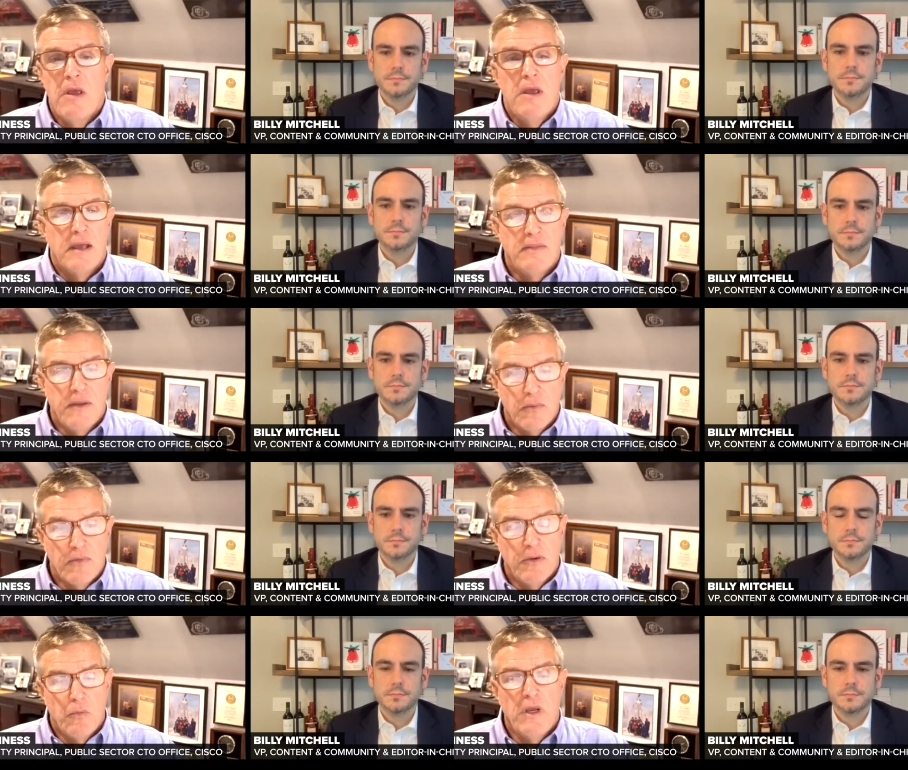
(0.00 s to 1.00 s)
Speaker 1: and that,
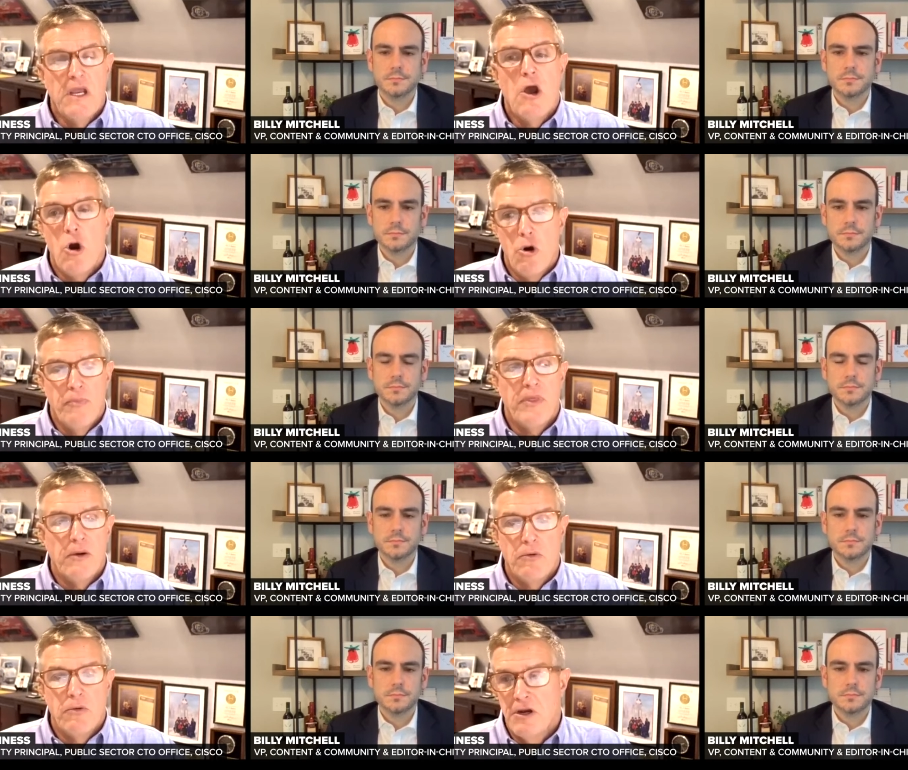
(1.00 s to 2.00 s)
that we hope that
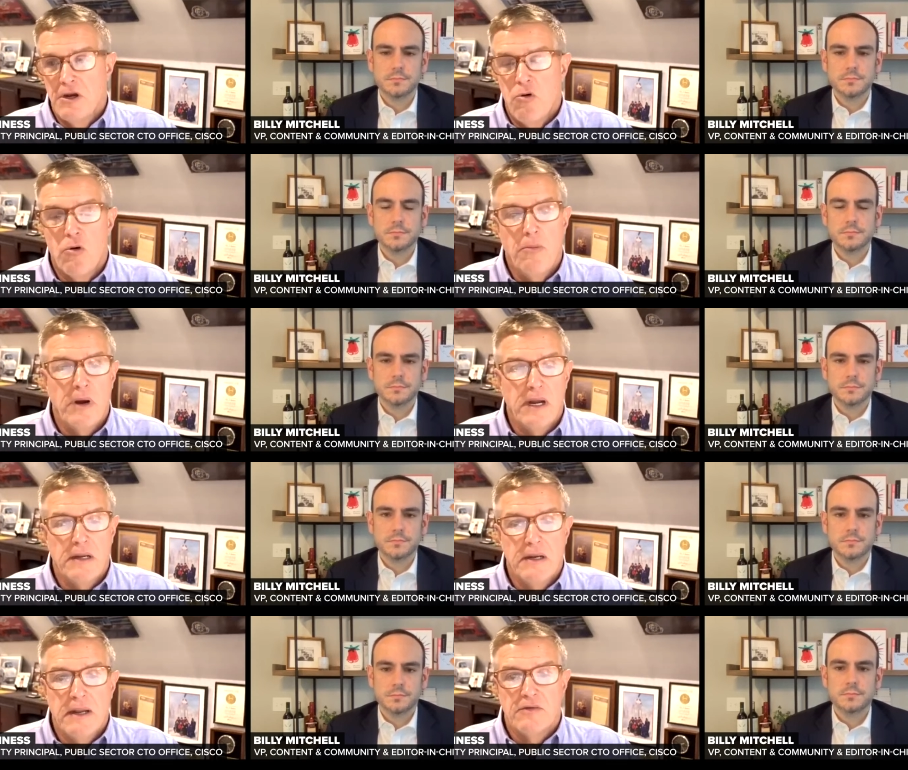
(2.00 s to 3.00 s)
will be incorporated
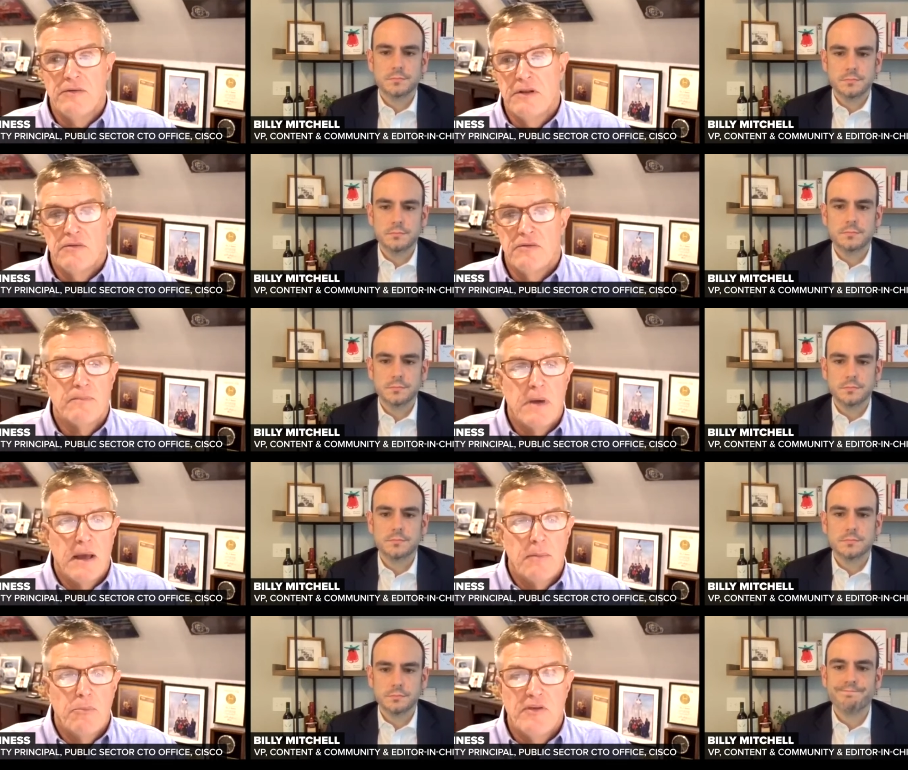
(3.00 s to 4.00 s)
as NIST uh,
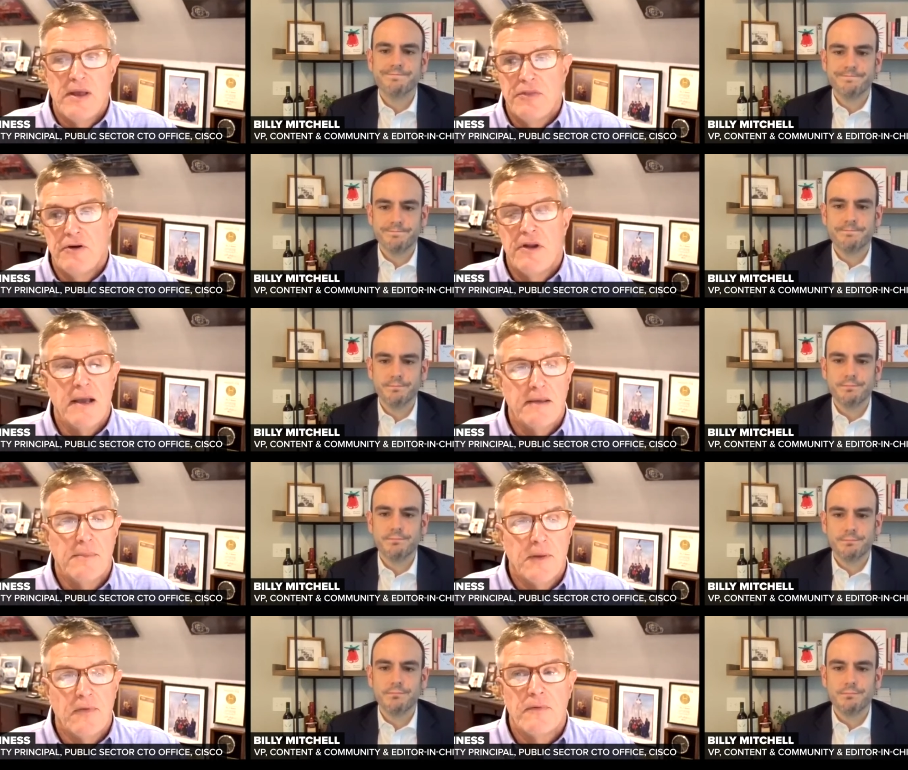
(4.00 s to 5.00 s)
puts out their
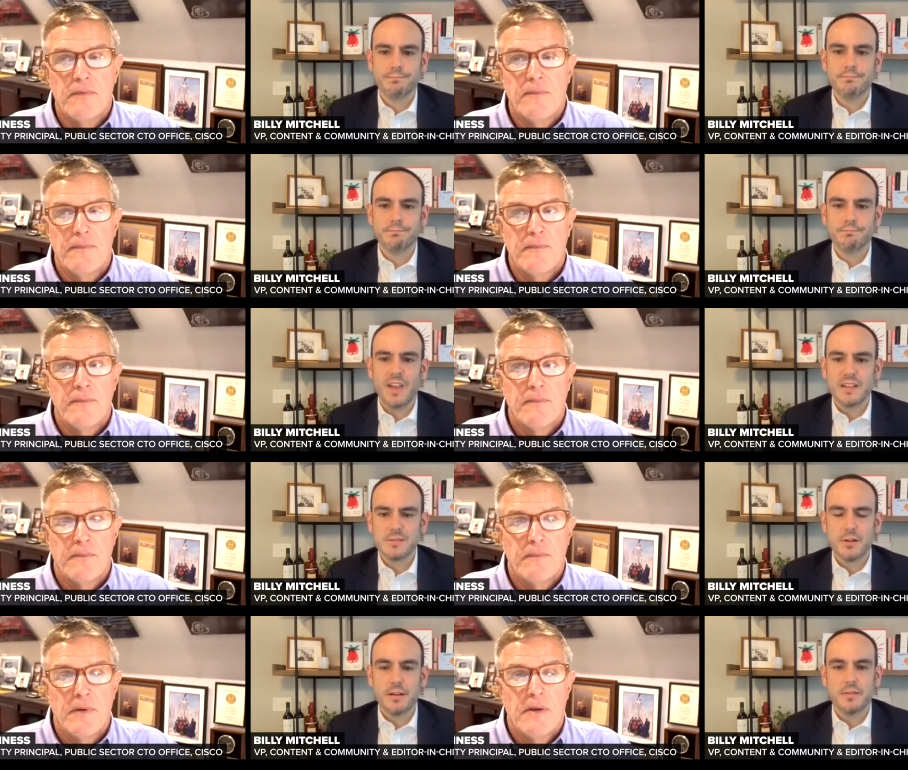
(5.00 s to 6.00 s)
documents.
Speaker 2: That's
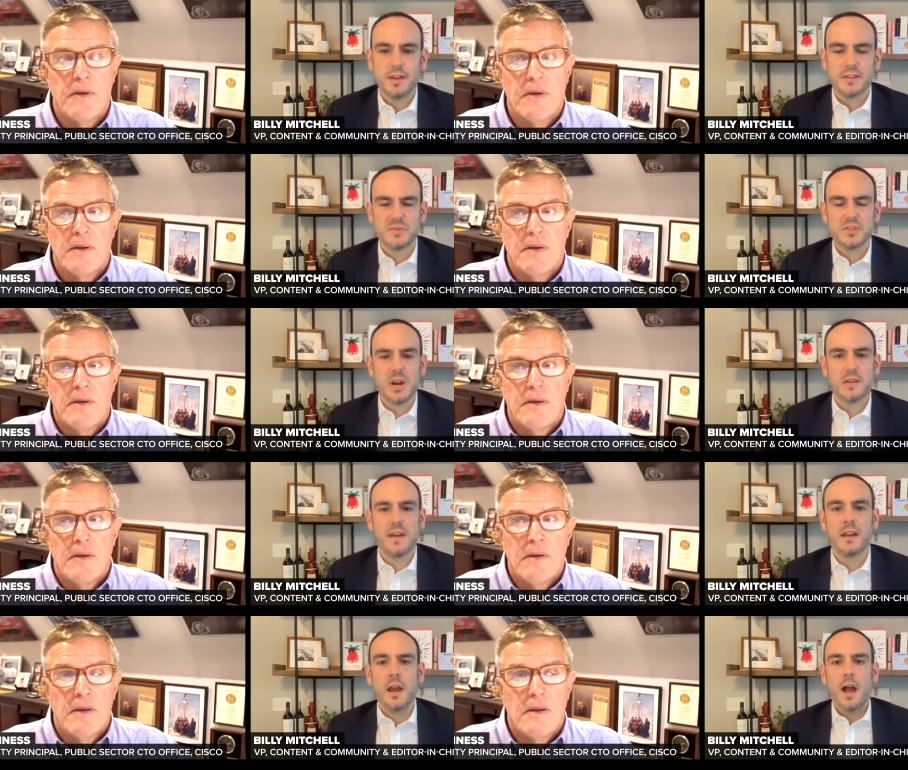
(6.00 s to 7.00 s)
great. Thanks for sharing
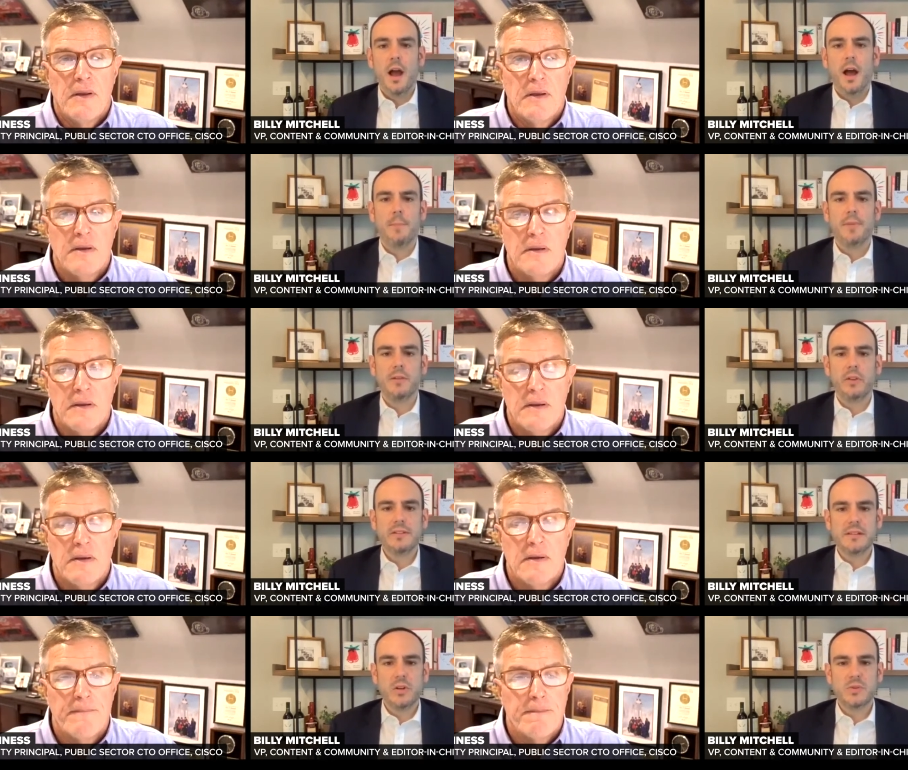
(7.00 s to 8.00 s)
that, uh, Pete.
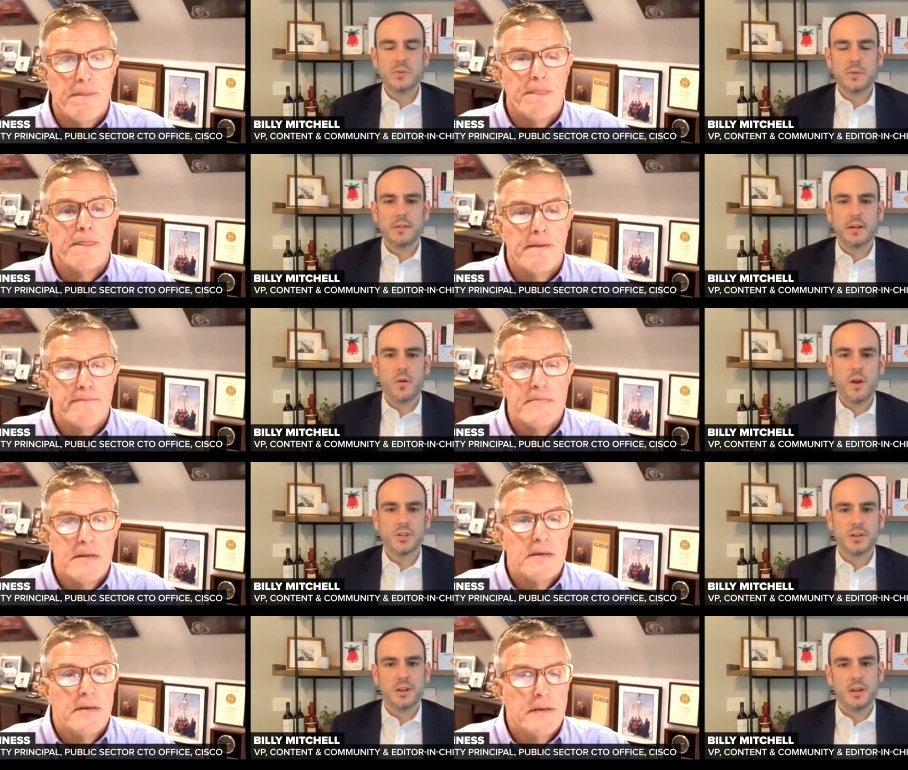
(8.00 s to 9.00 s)
Let's close with a
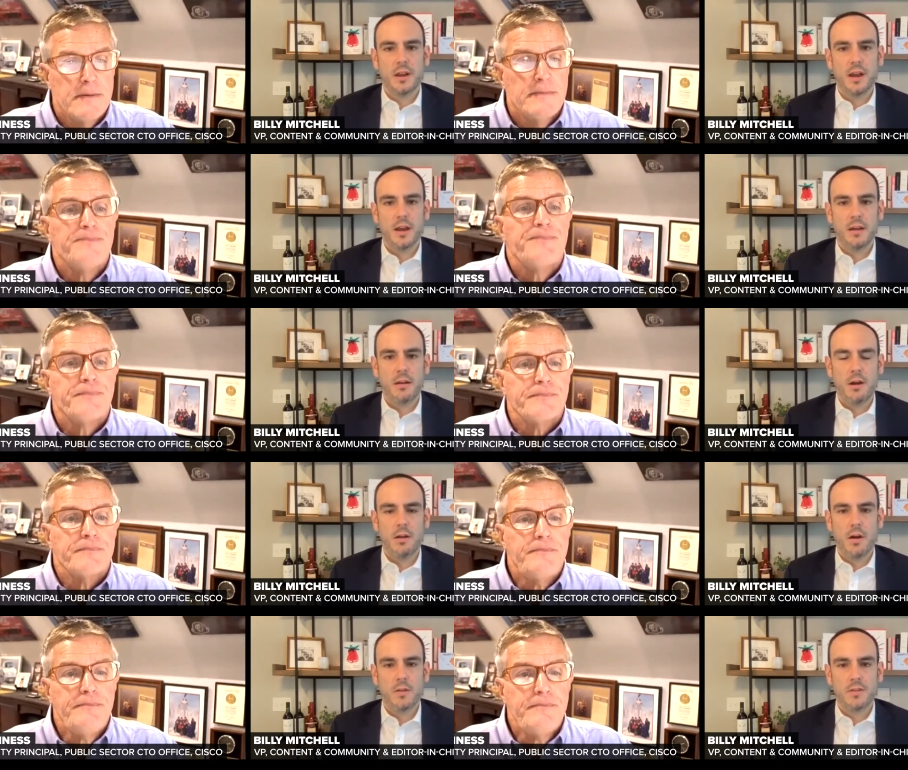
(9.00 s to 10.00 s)
question uh,
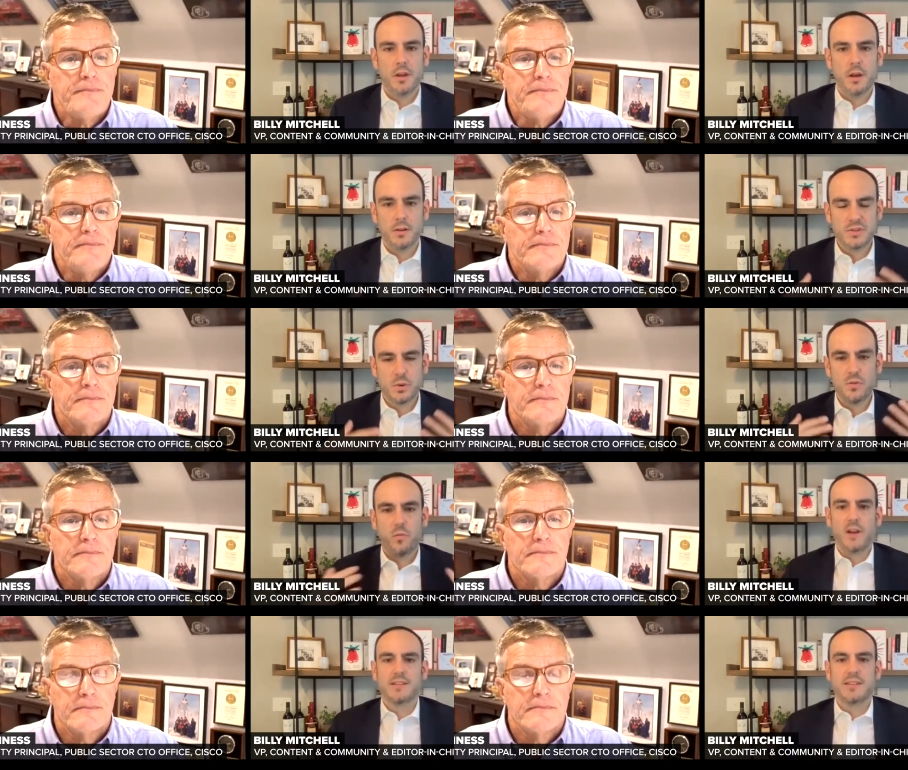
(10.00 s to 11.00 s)
on, on, on sort of
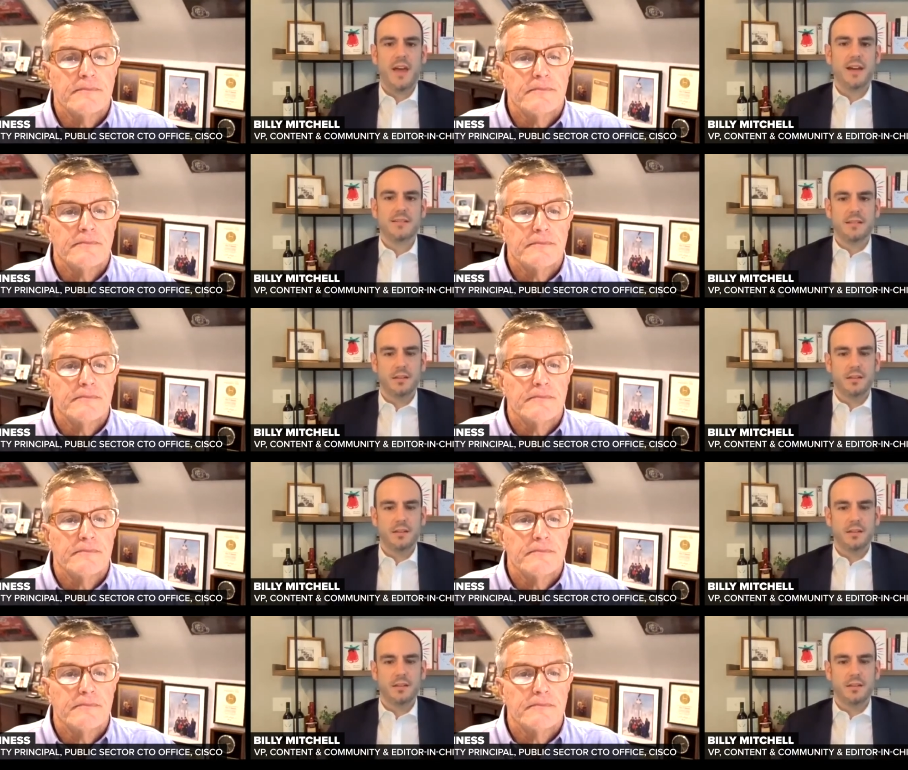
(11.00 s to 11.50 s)
what's next